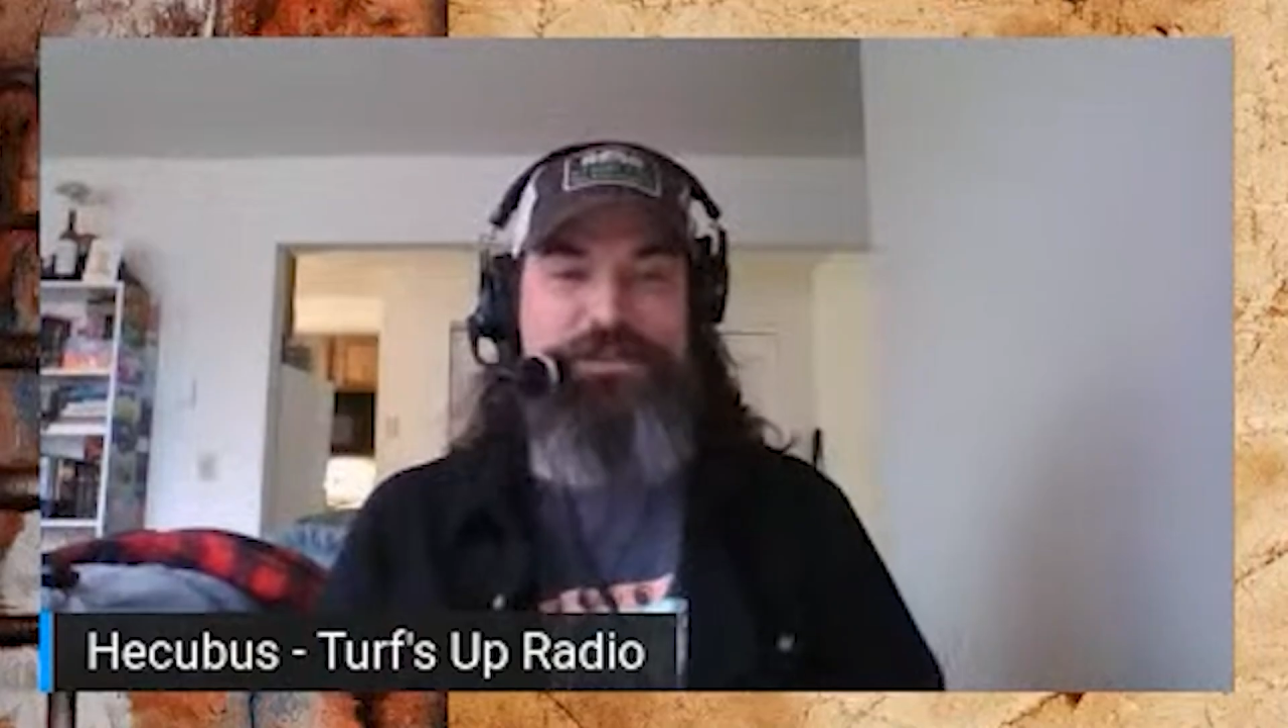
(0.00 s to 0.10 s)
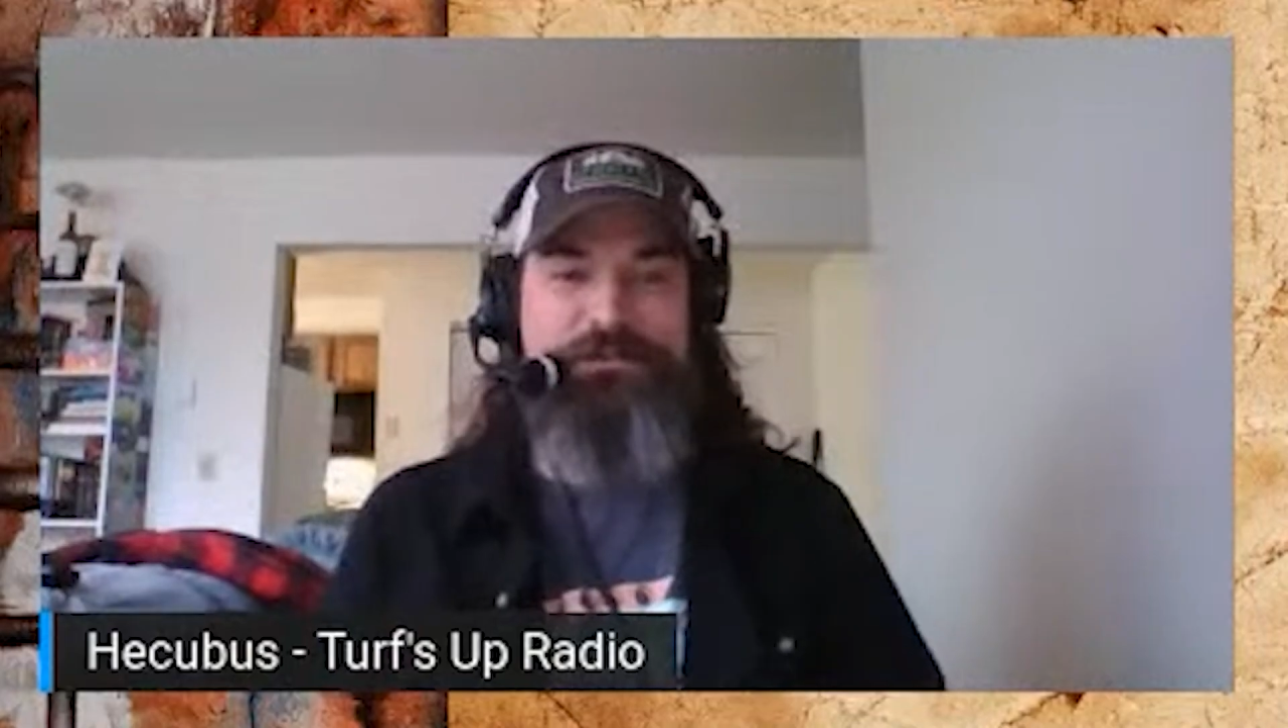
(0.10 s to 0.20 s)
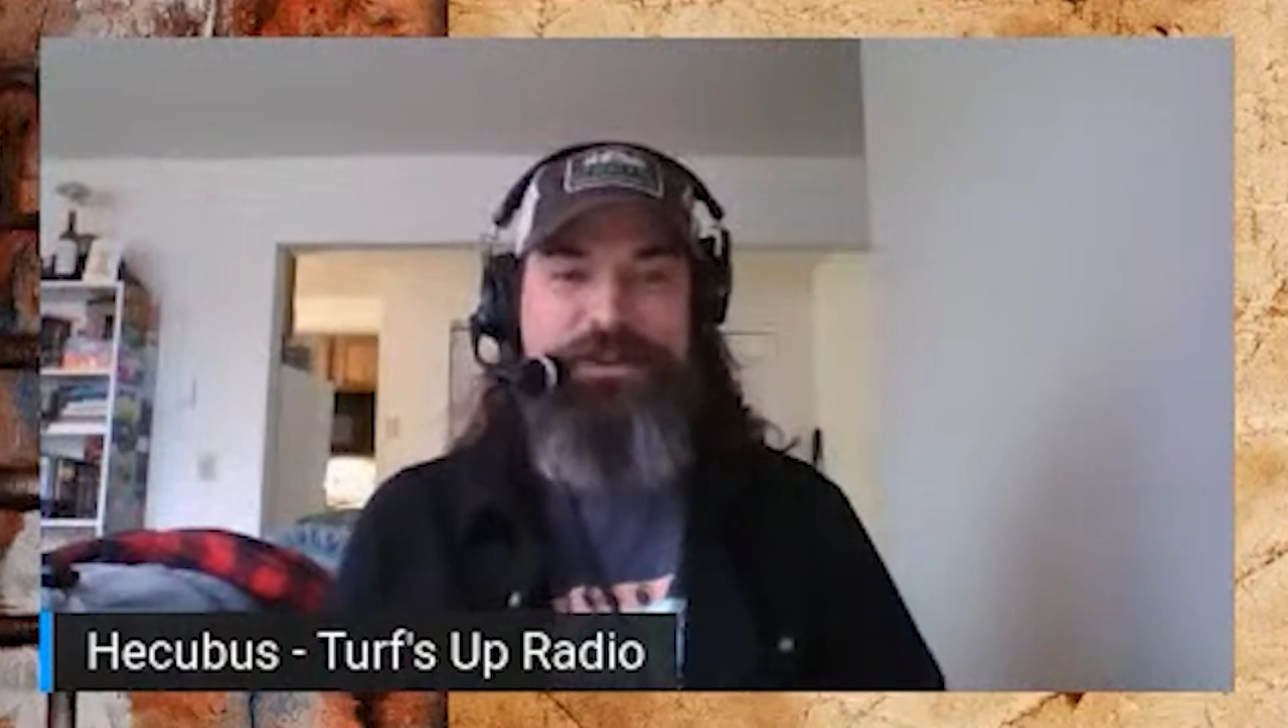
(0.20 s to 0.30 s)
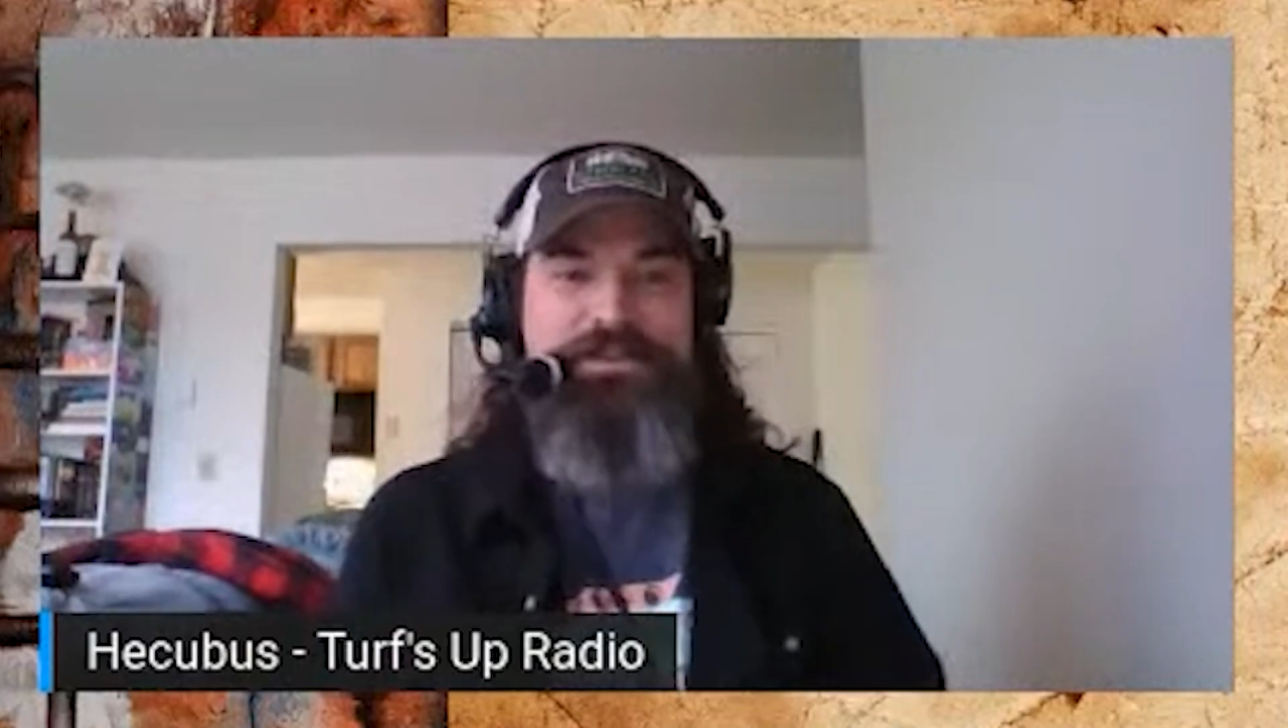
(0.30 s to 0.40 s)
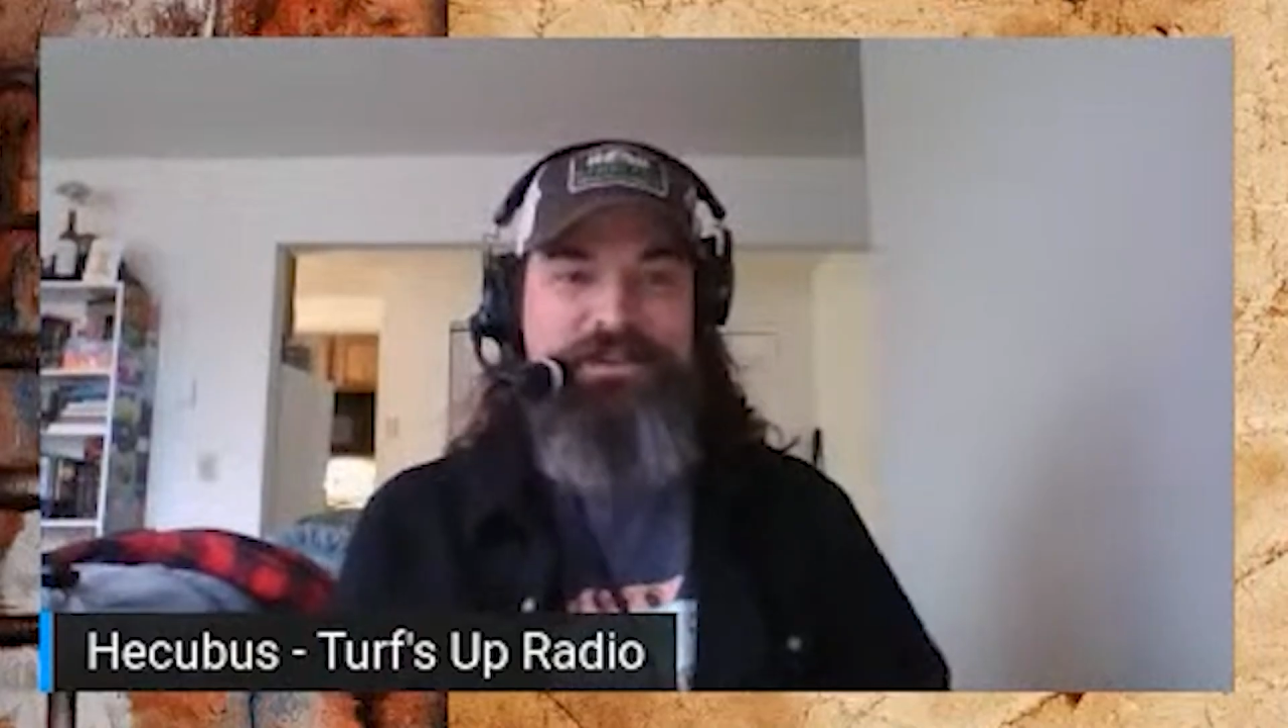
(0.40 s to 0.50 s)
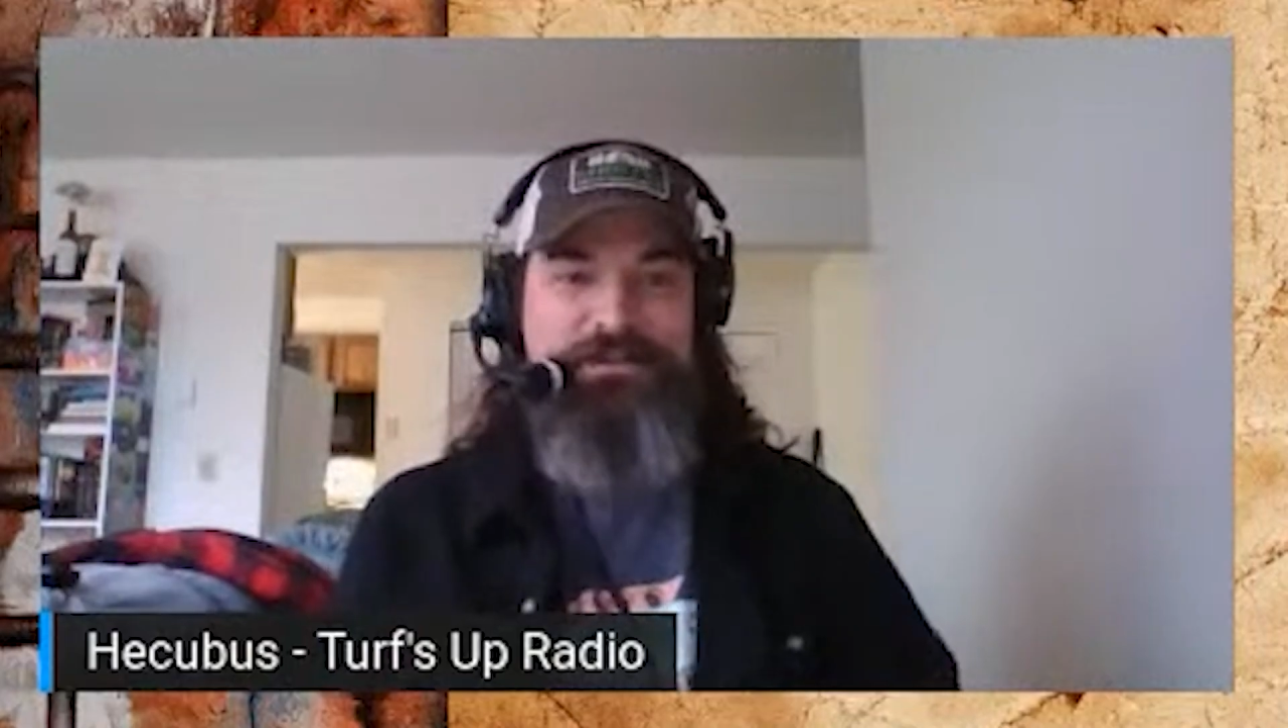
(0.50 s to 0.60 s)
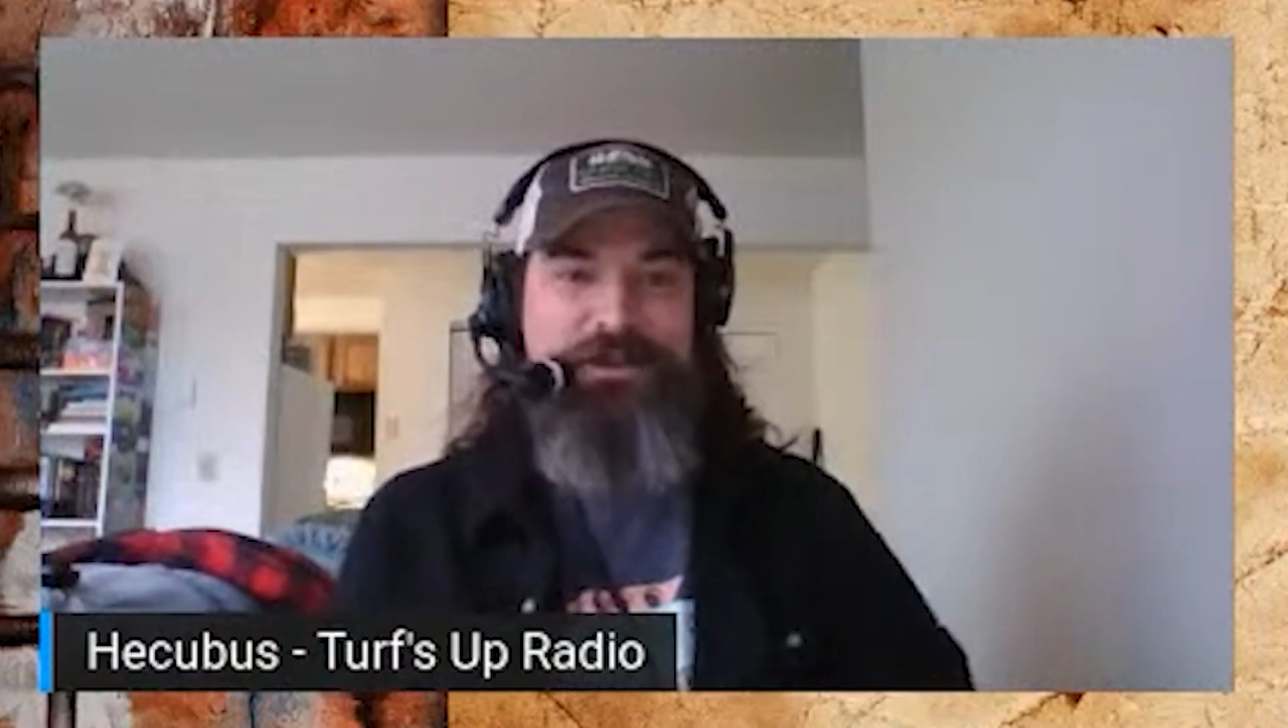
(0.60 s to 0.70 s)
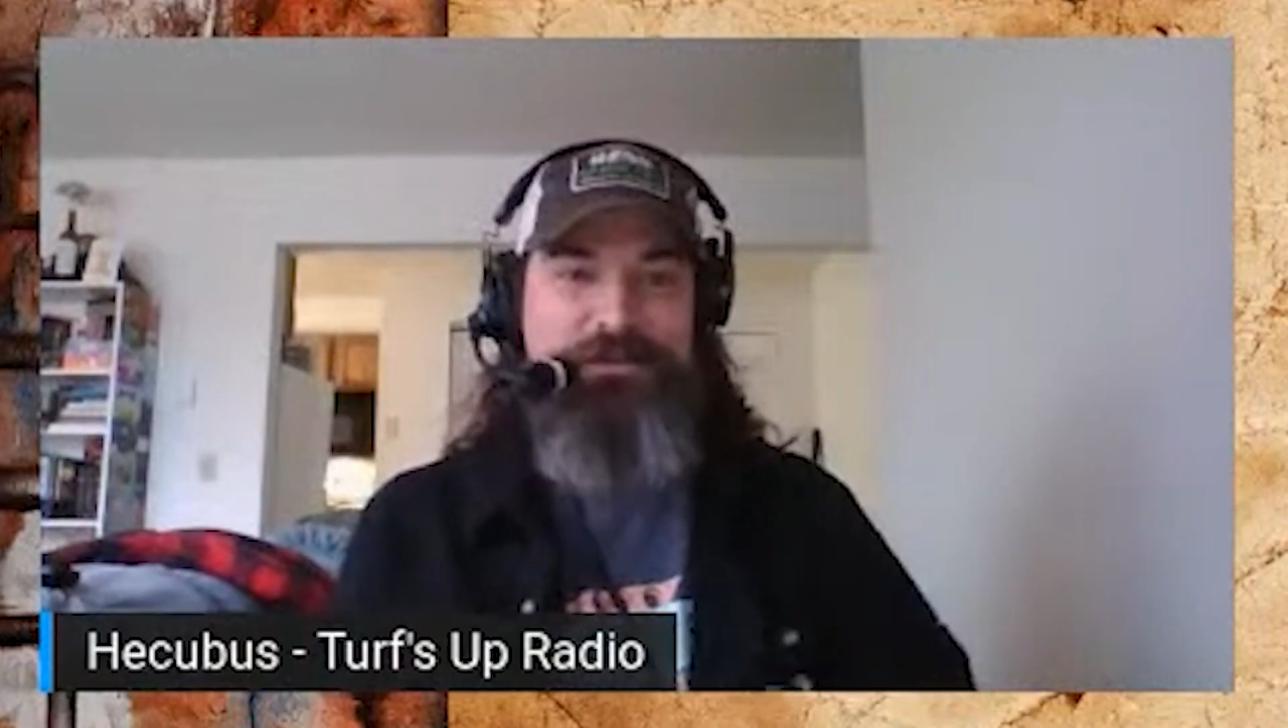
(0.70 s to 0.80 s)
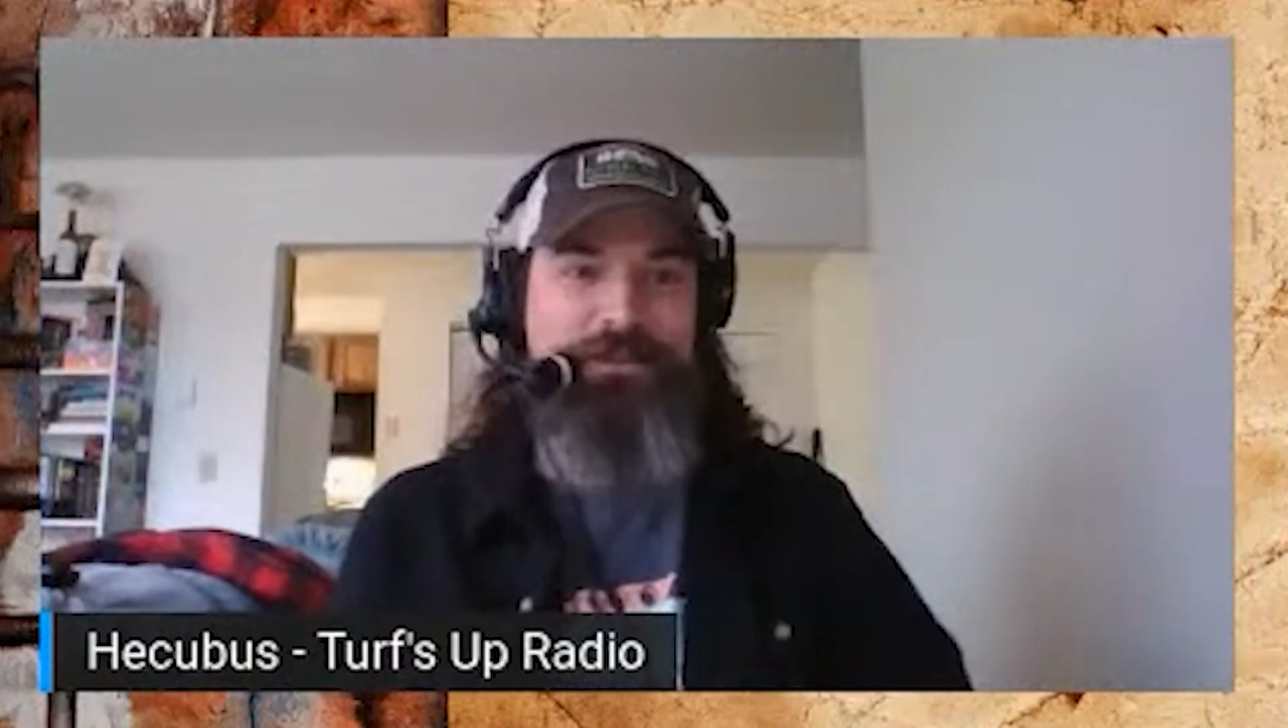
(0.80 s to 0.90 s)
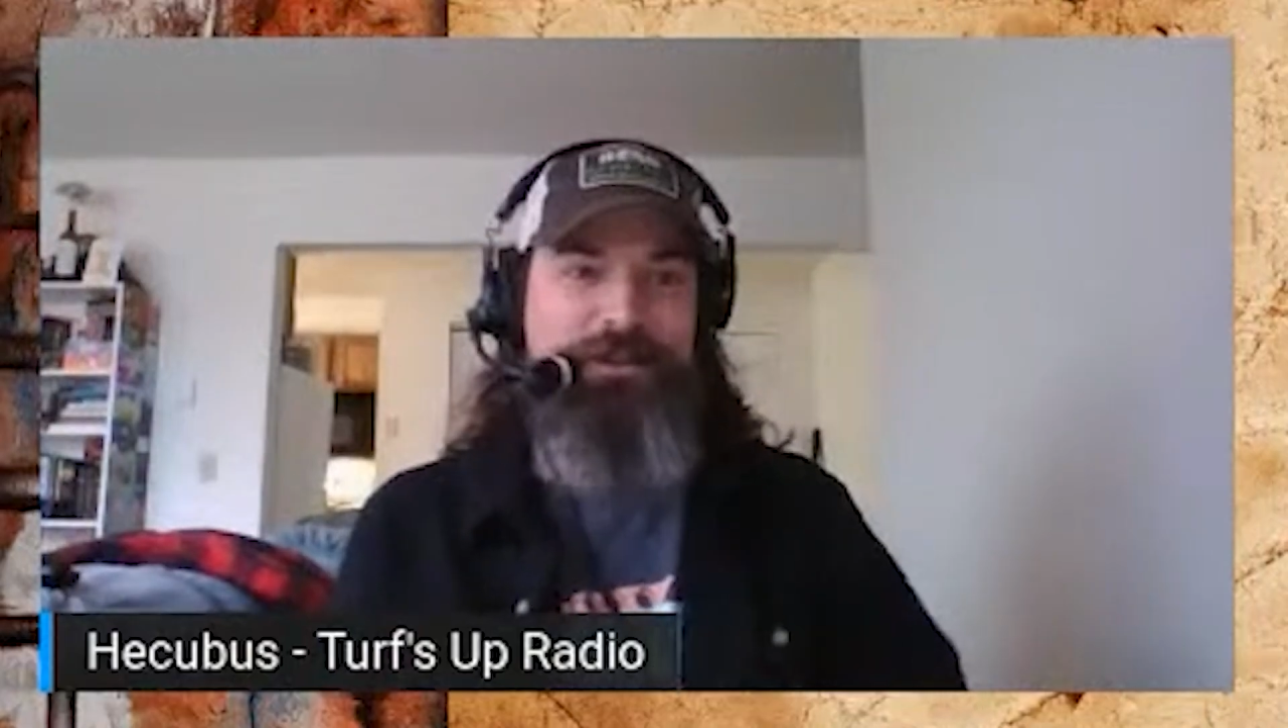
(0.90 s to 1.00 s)
be surprised.
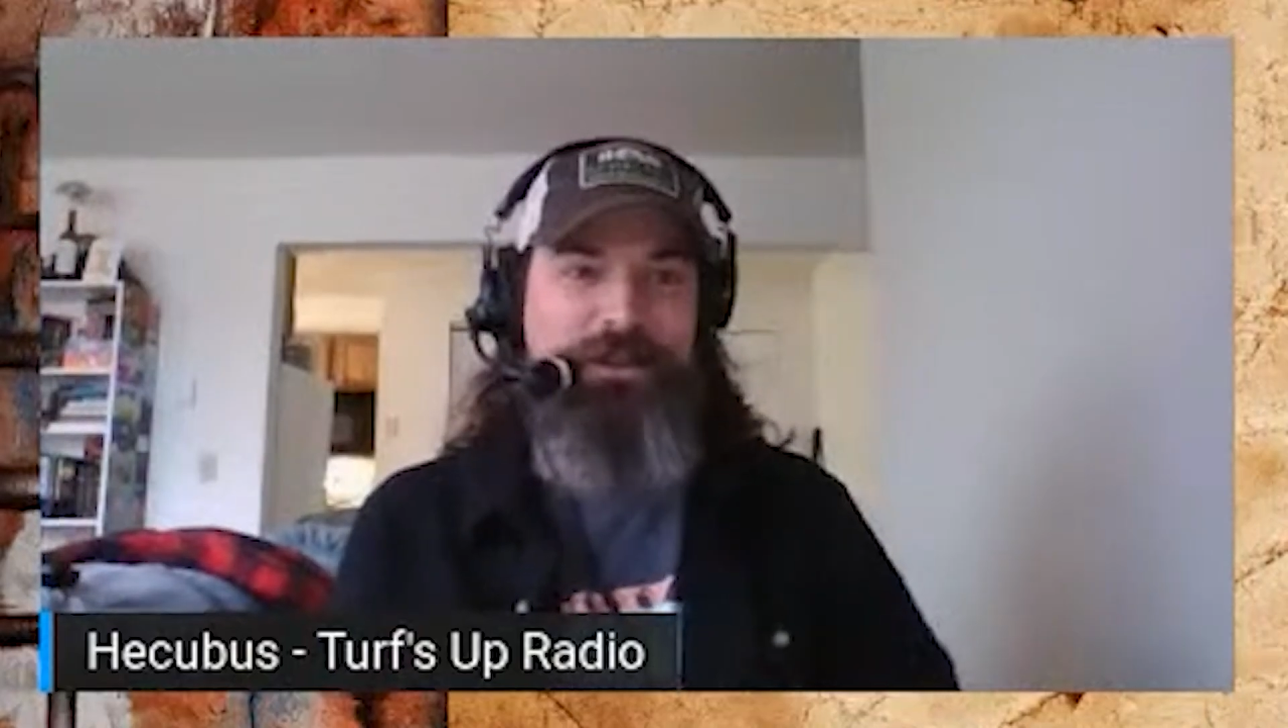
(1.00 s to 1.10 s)
Darren's probably